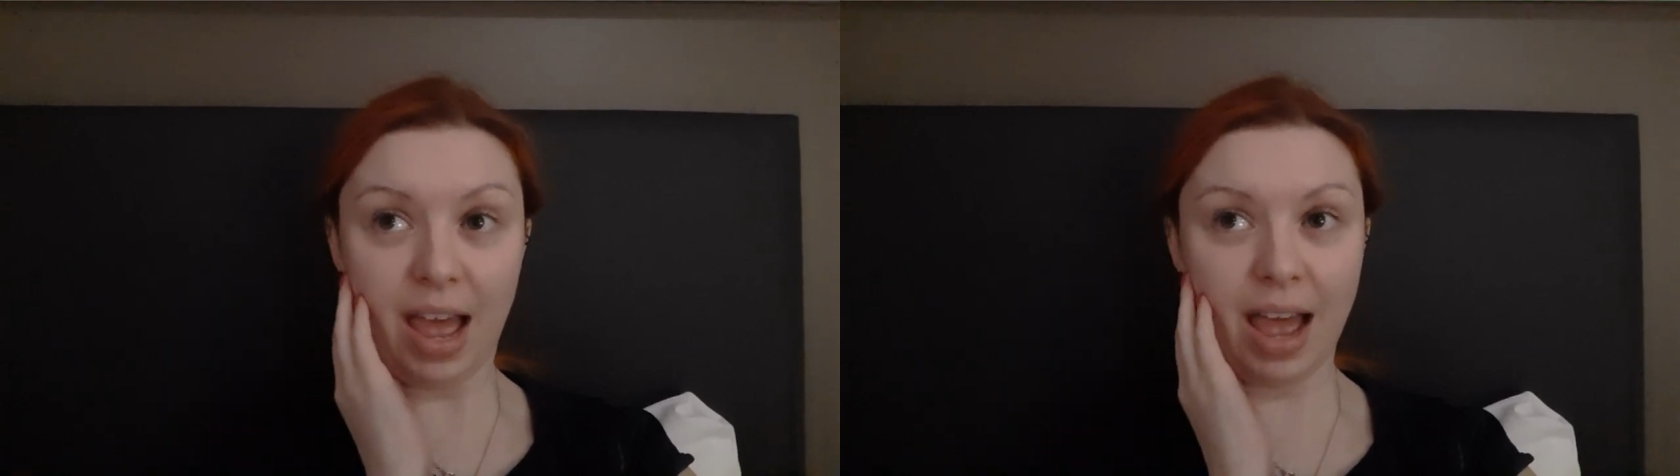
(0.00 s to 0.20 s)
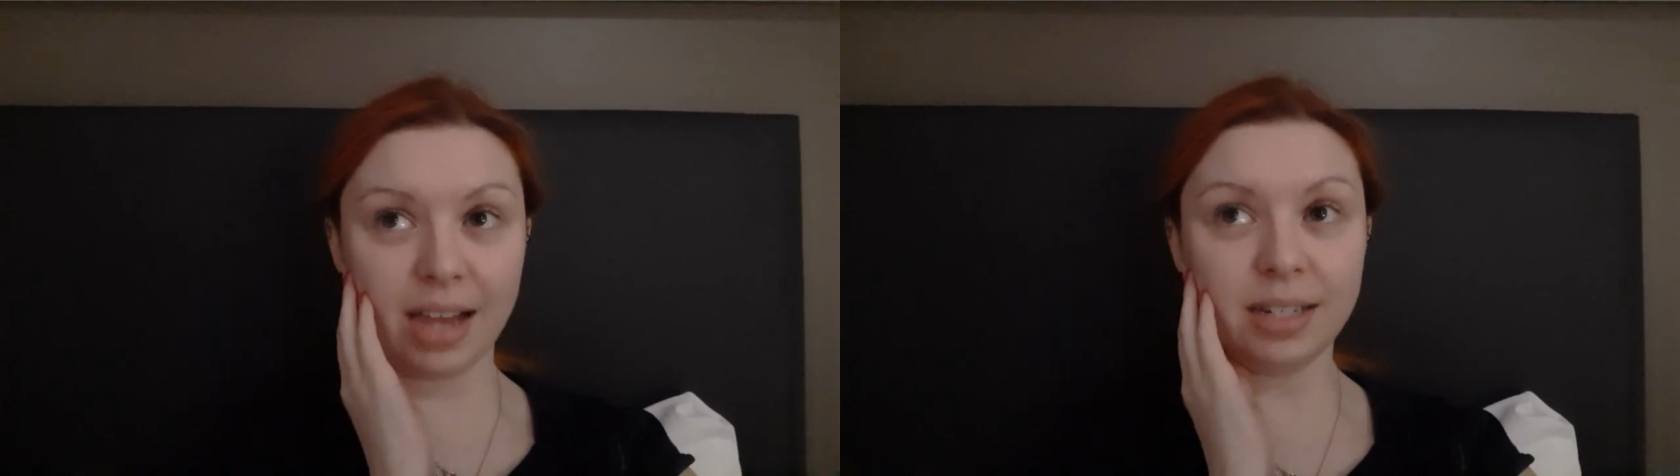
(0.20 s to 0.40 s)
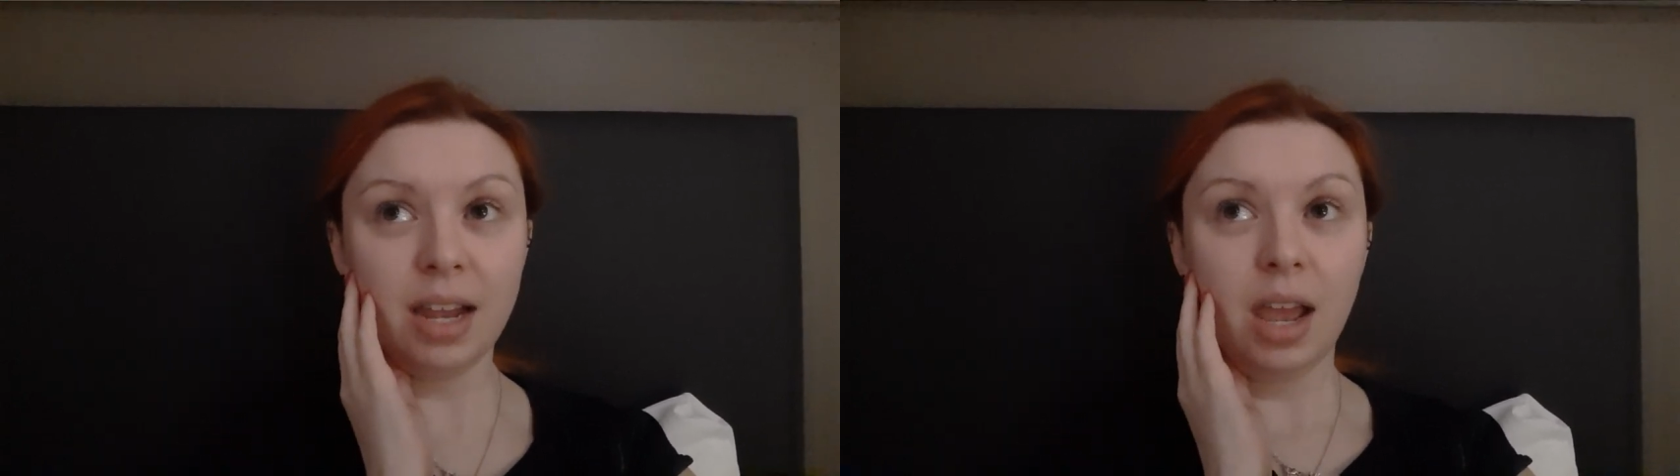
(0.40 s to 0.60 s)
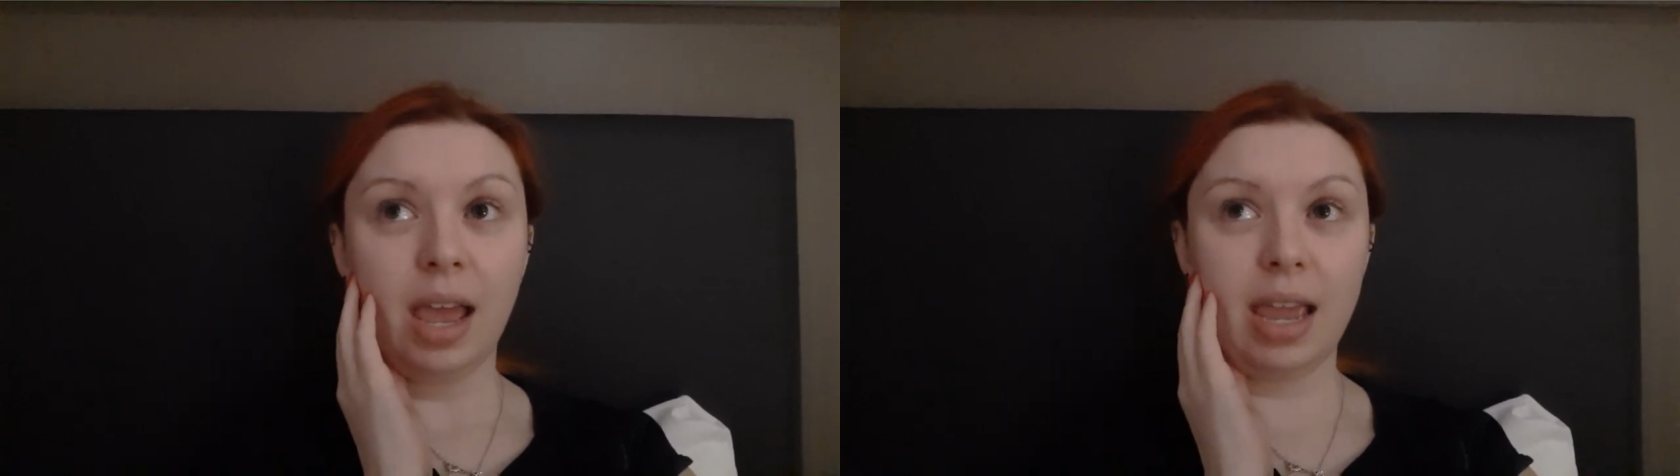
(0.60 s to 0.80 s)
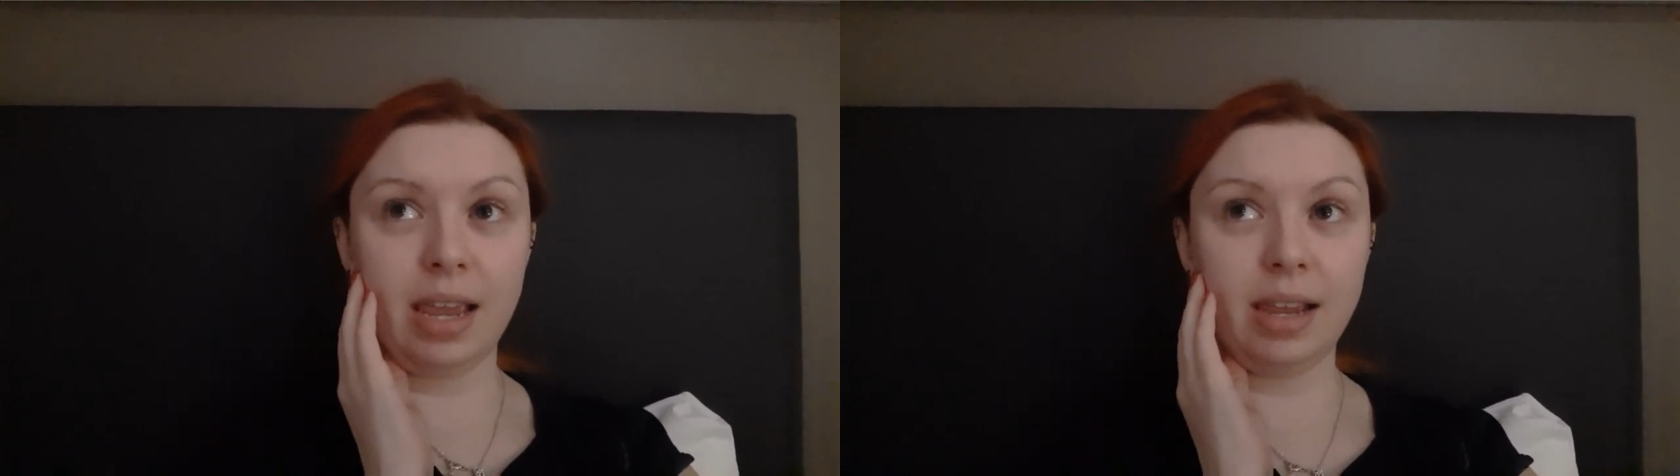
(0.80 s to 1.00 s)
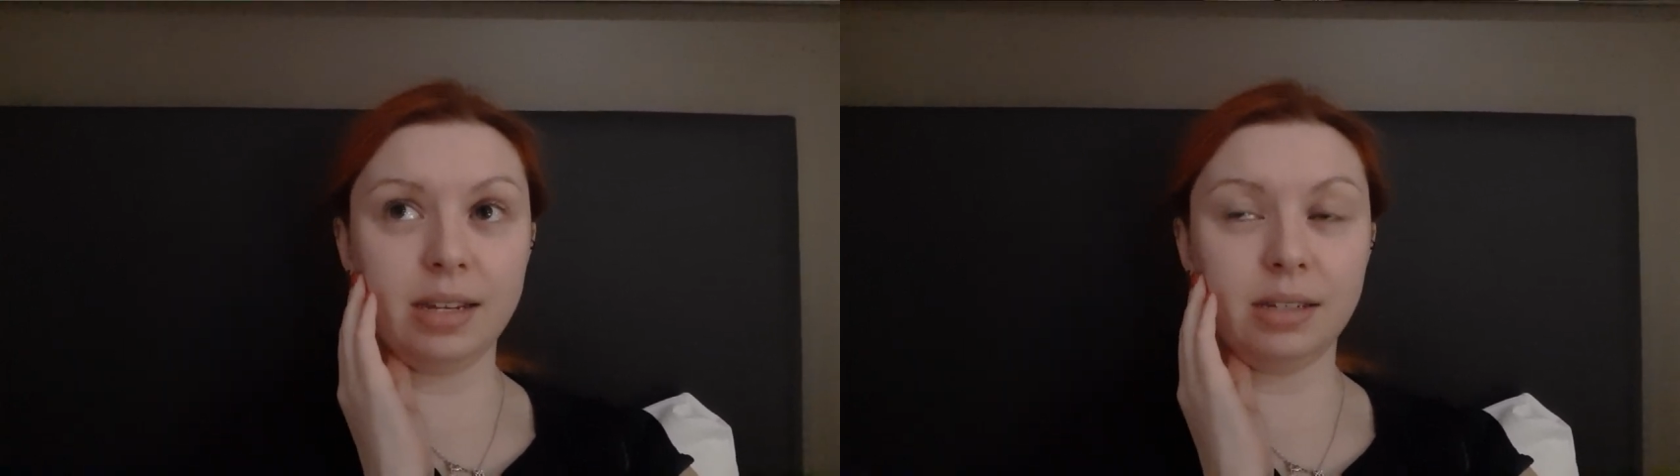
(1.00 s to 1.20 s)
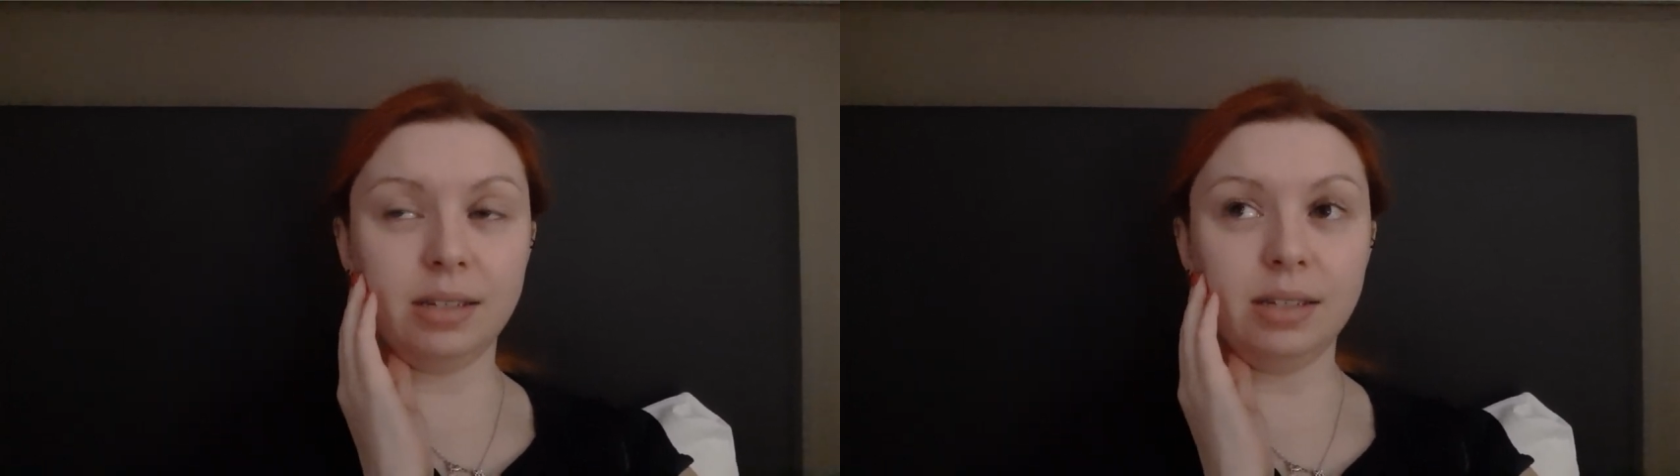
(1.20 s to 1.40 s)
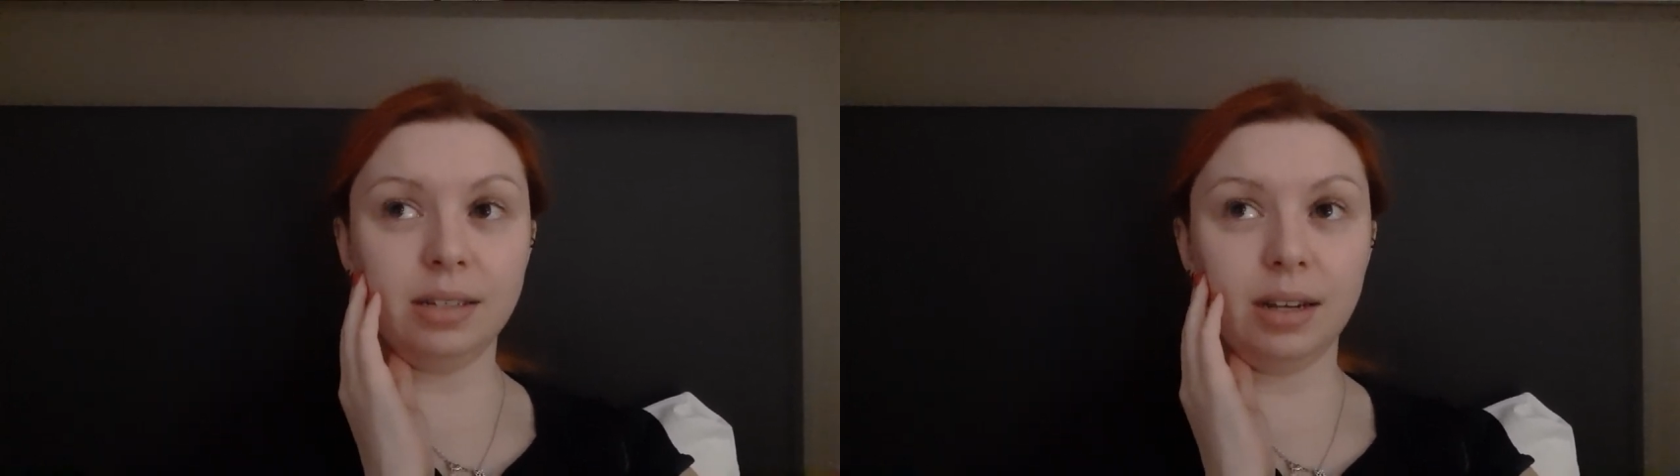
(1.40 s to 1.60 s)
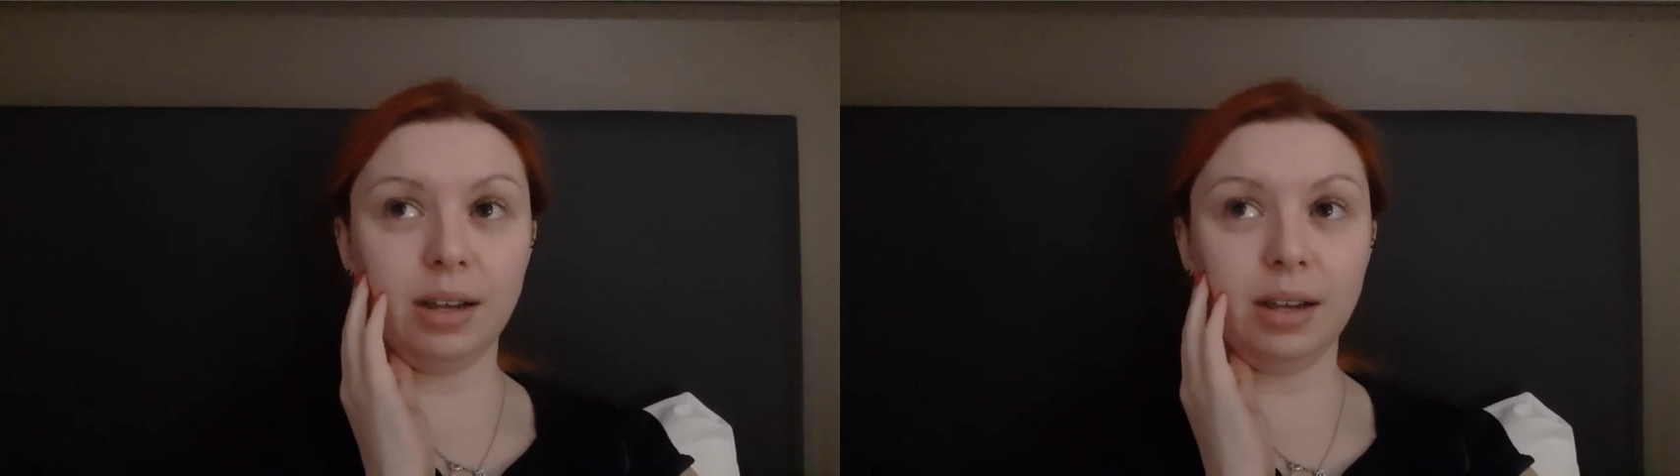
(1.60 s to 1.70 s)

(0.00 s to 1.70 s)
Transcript: had is